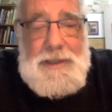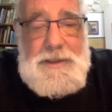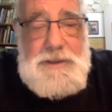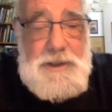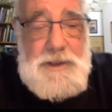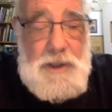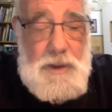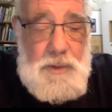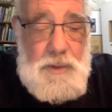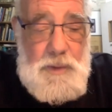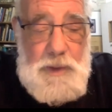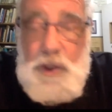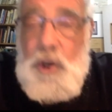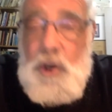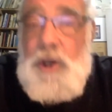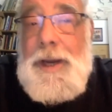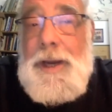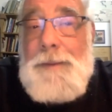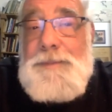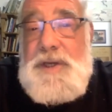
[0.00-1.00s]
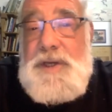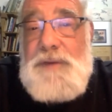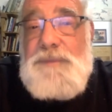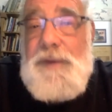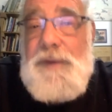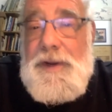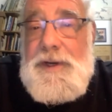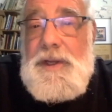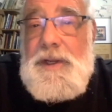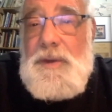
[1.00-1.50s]
So look up
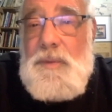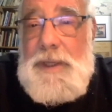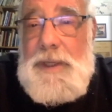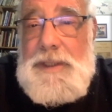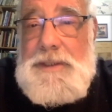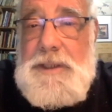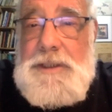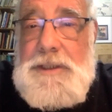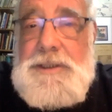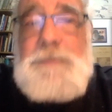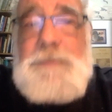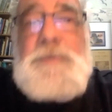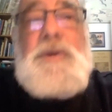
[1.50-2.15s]
Defunding Racism.